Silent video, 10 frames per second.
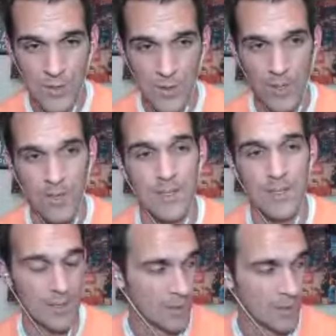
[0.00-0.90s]
So here's the
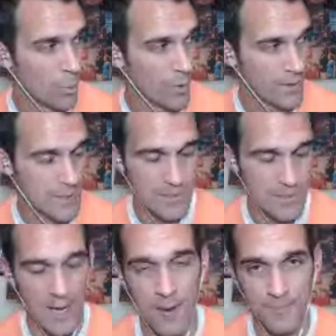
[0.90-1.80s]
deal. With
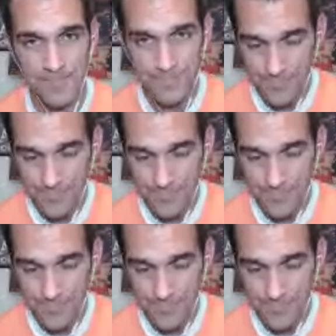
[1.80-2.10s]
STEM,